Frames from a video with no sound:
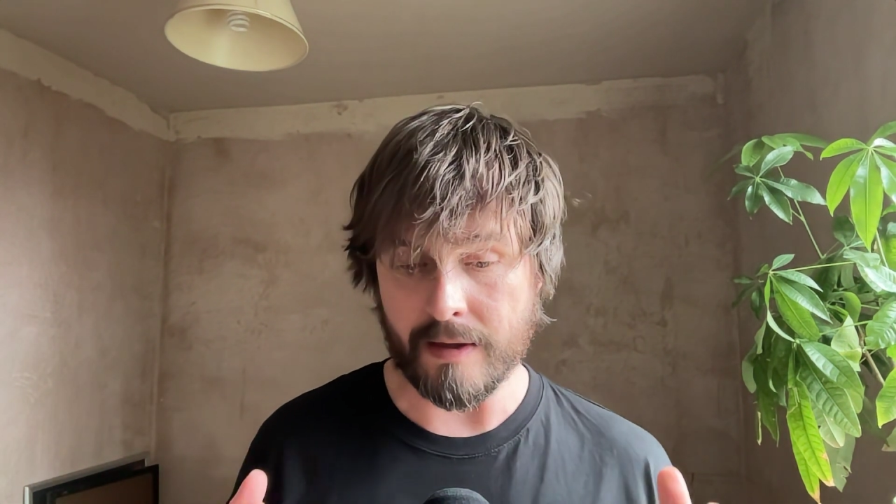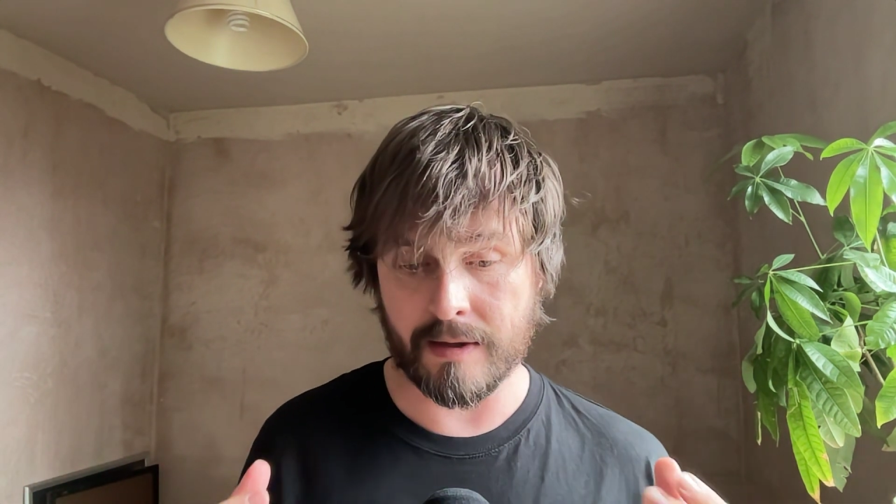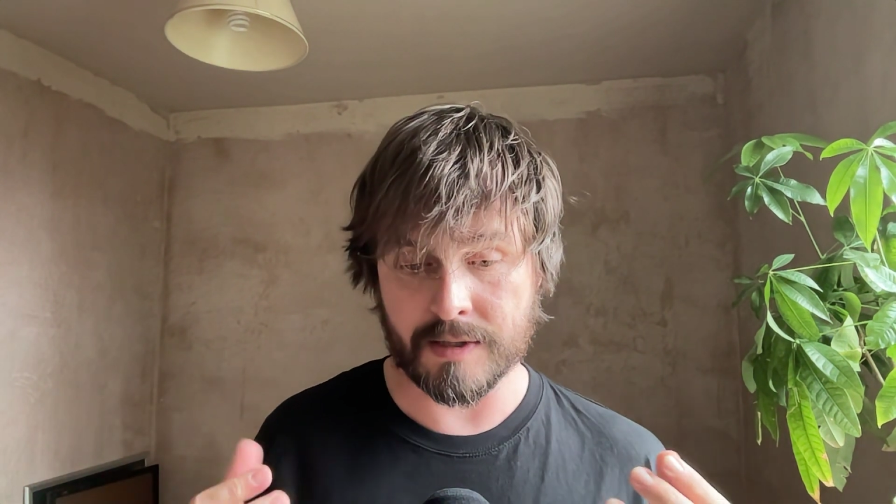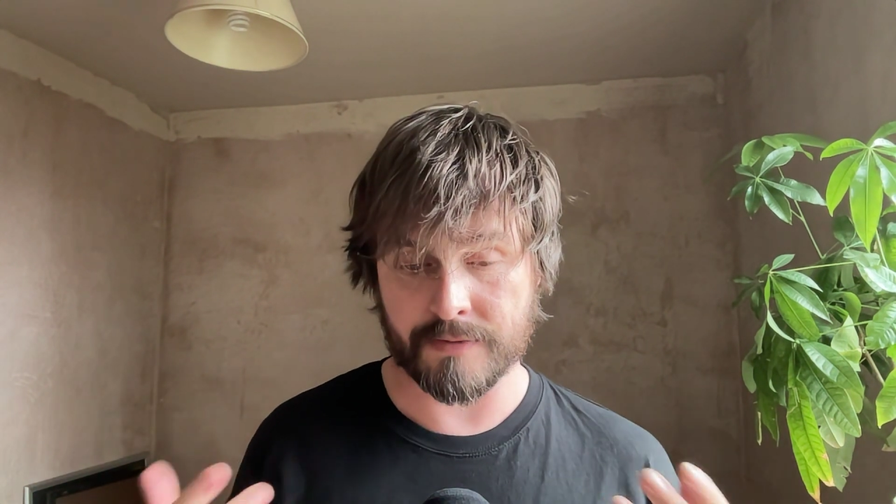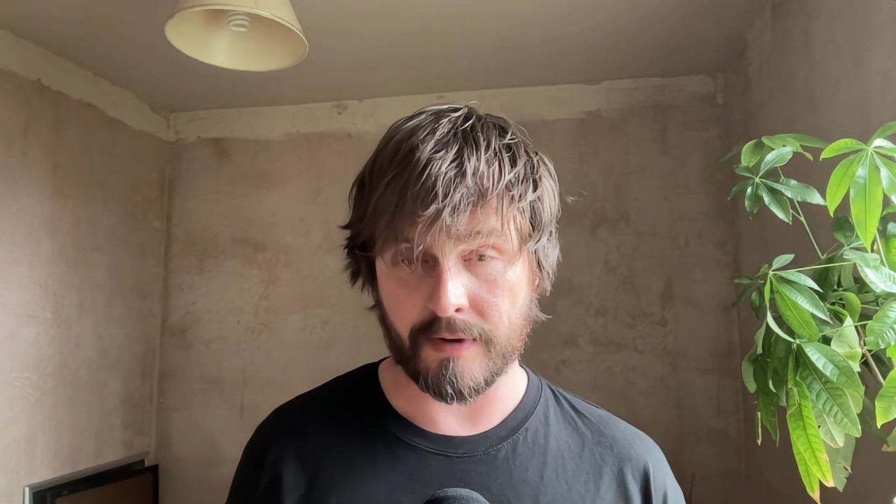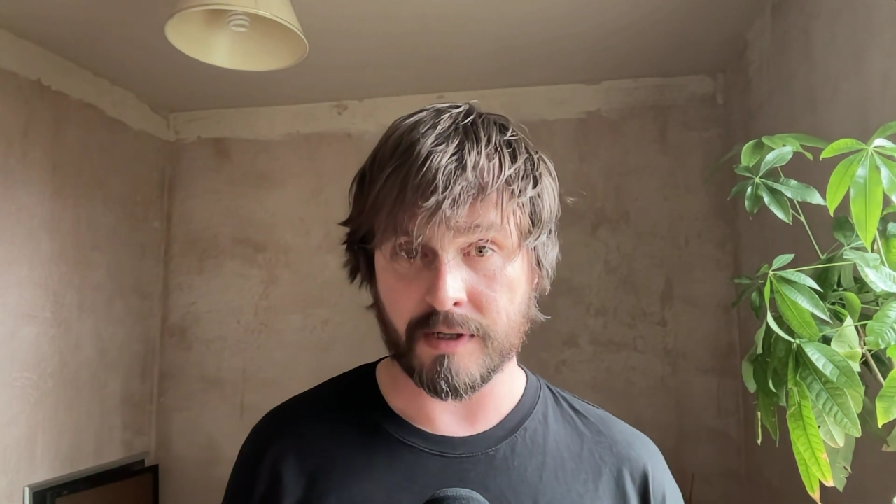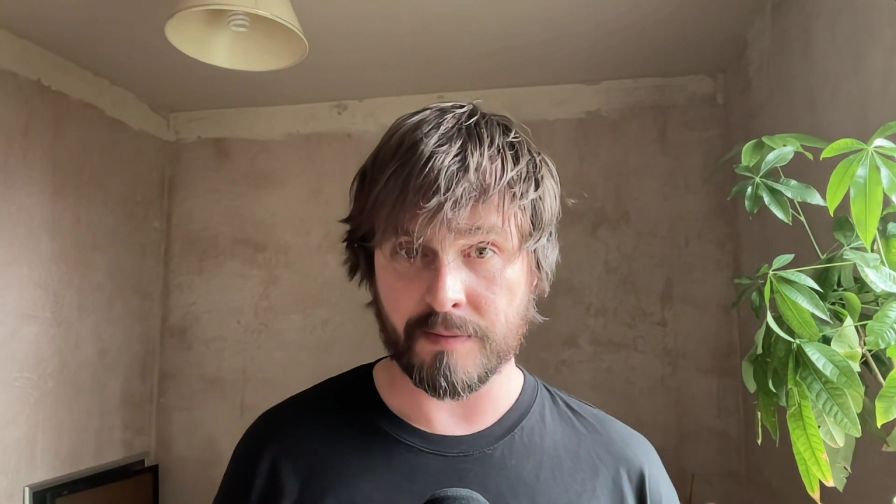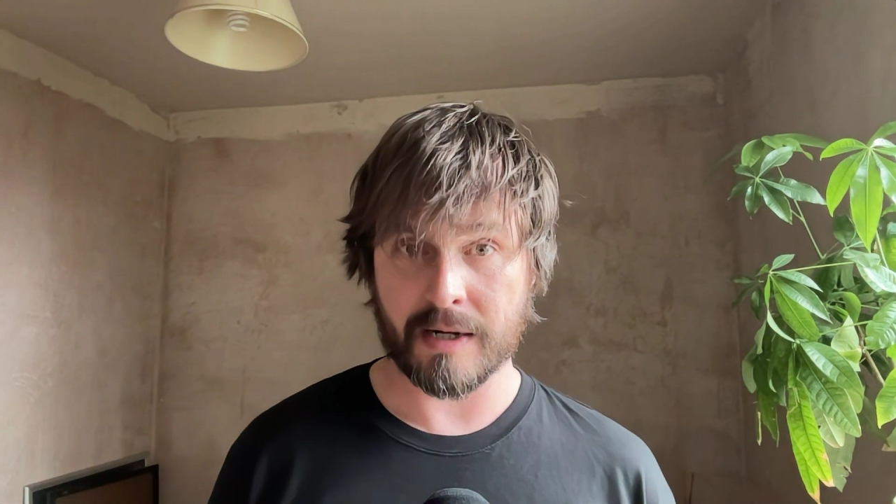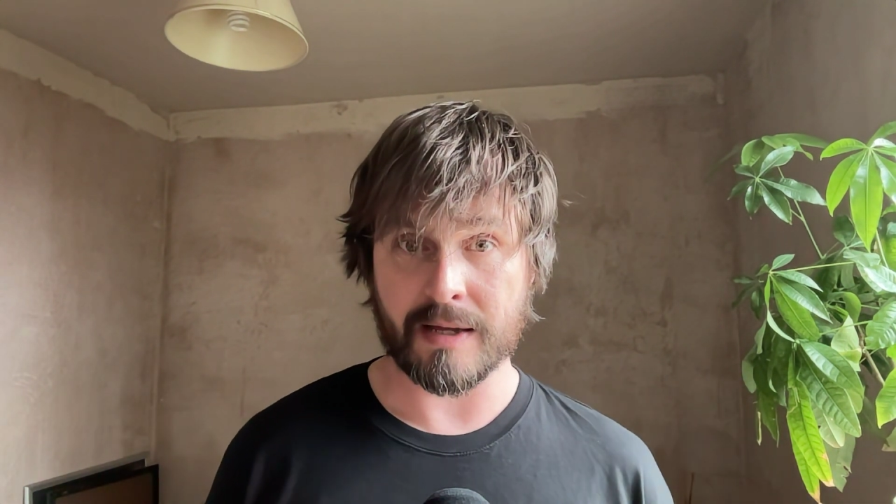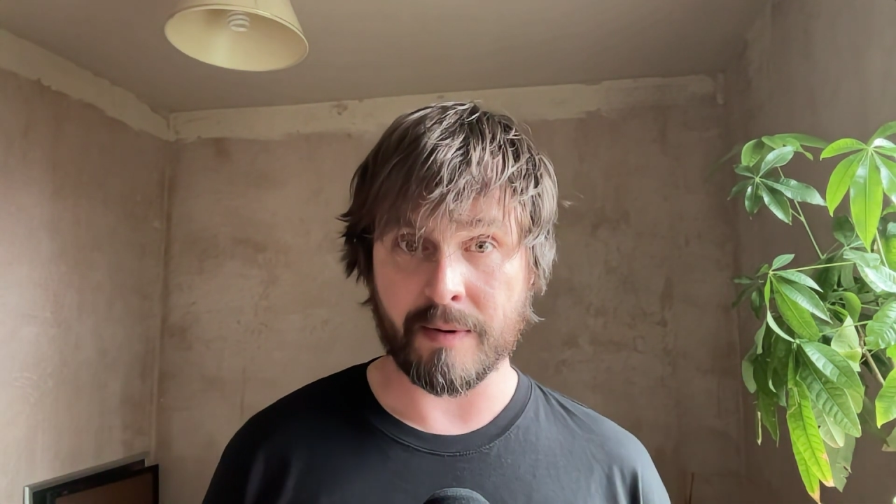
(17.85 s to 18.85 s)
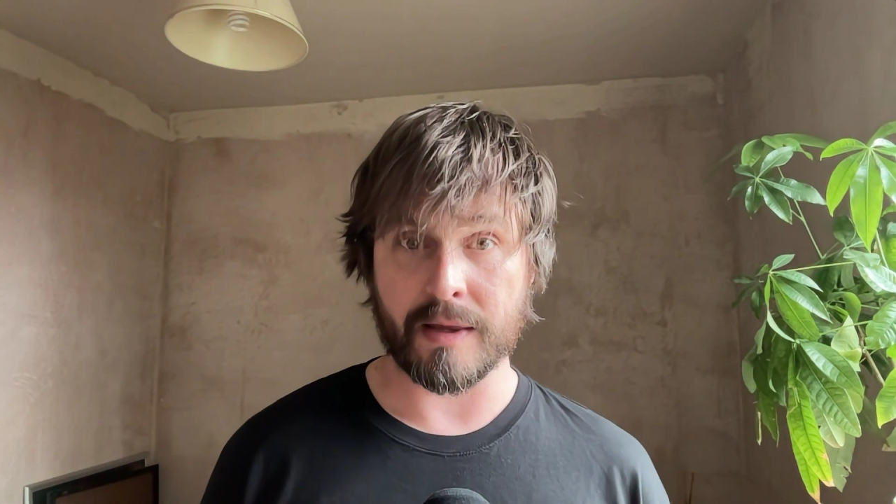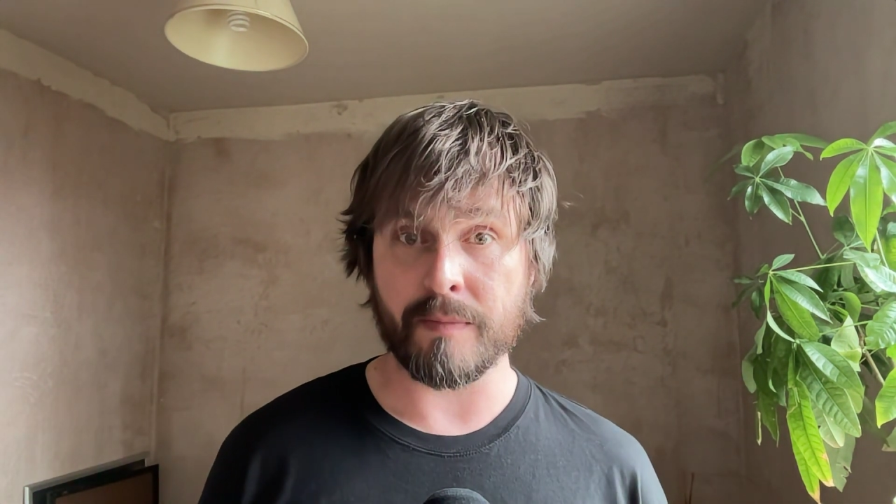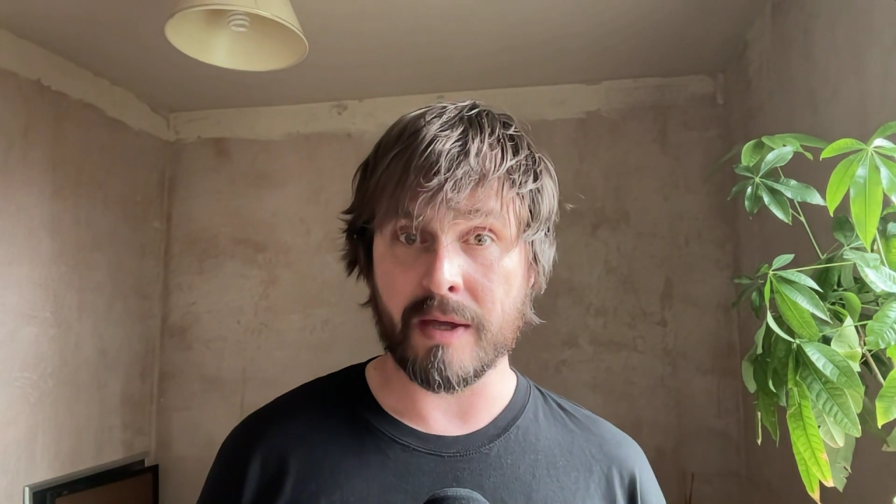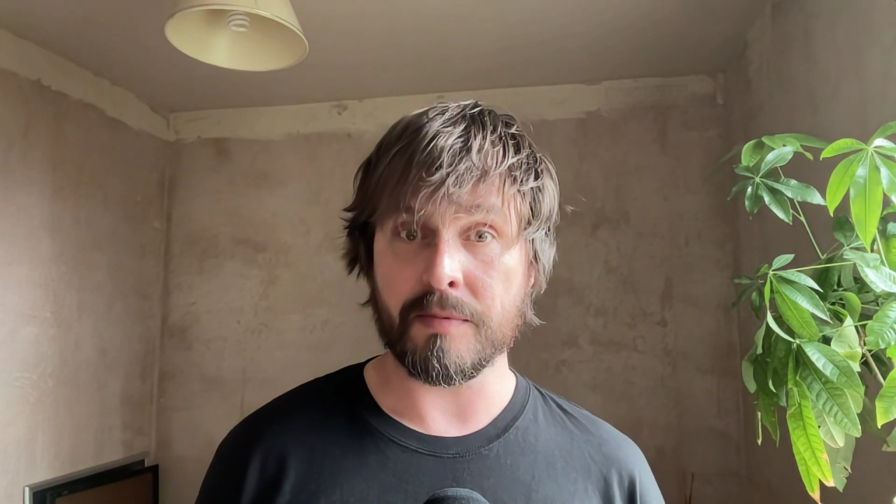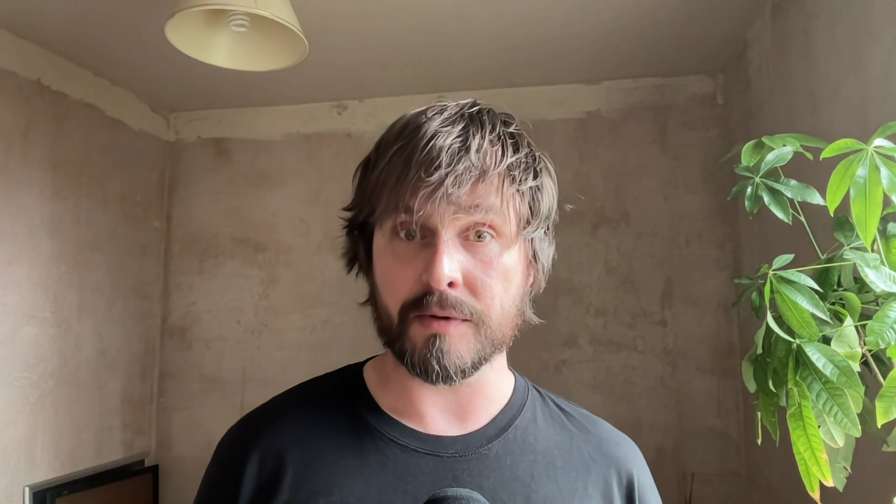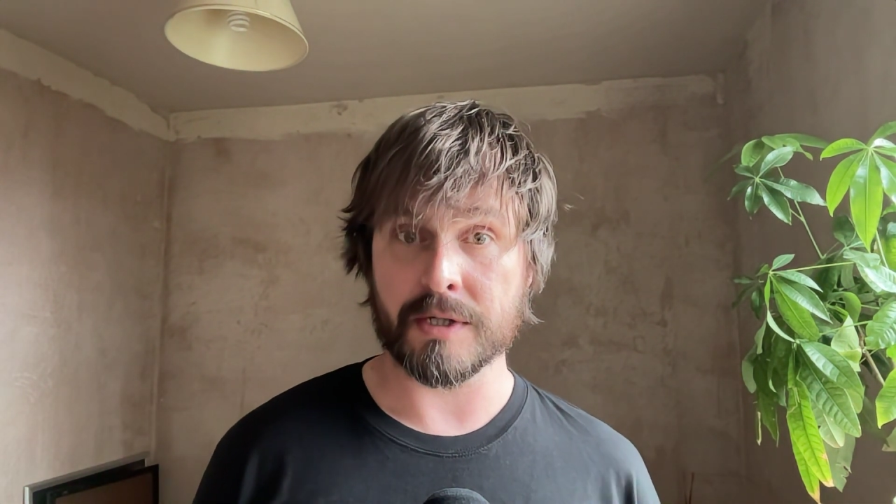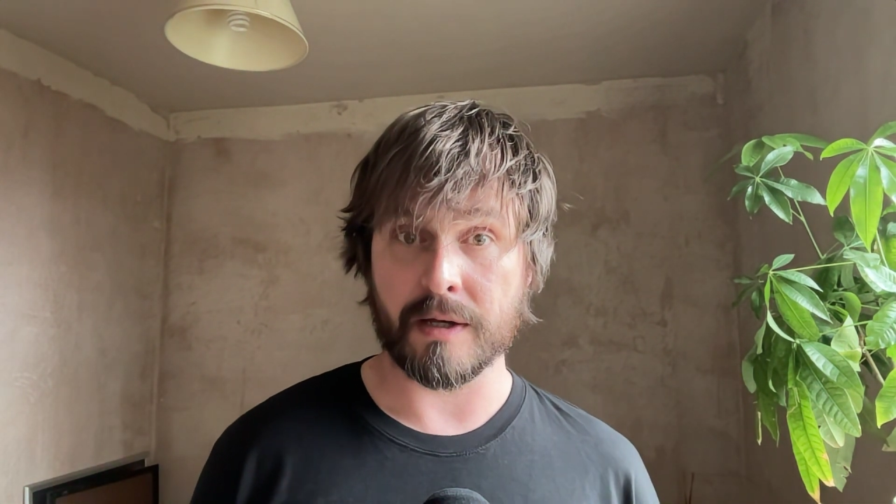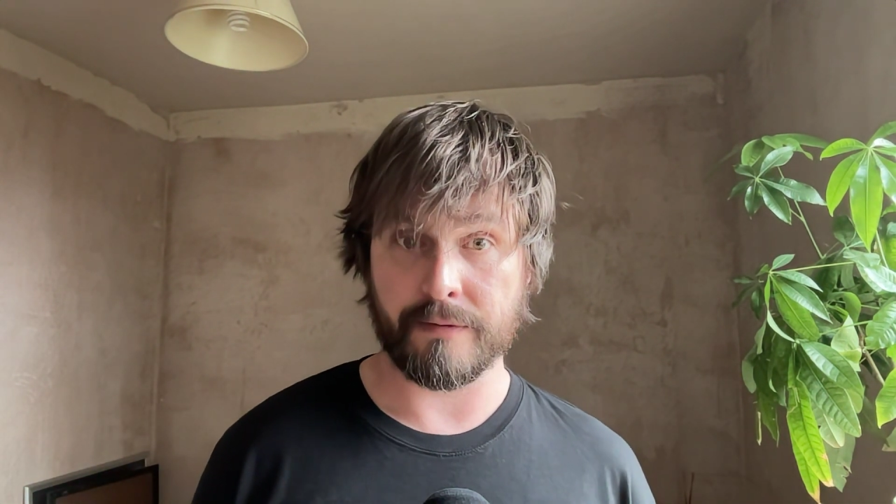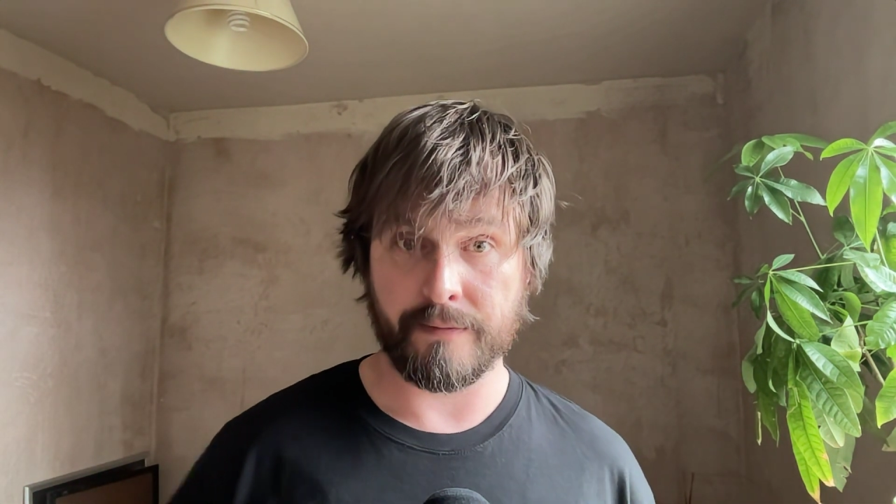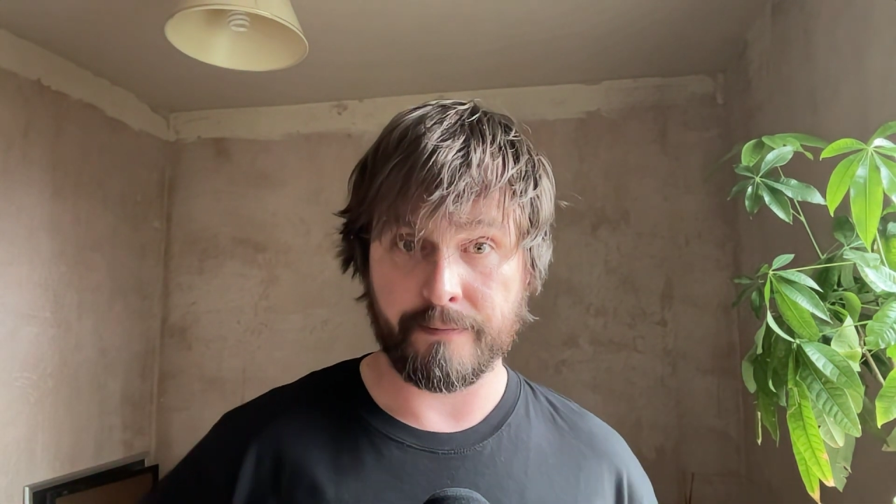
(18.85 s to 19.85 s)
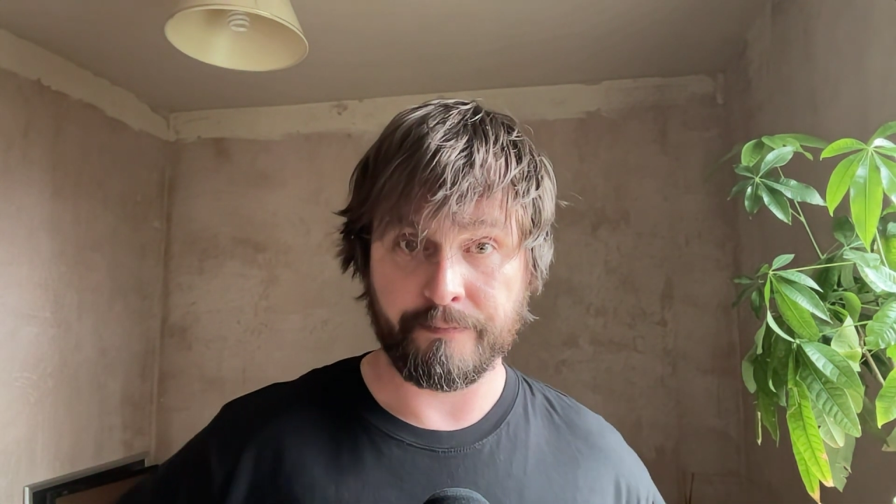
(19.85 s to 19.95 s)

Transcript: it's fundamentally about the people stuff.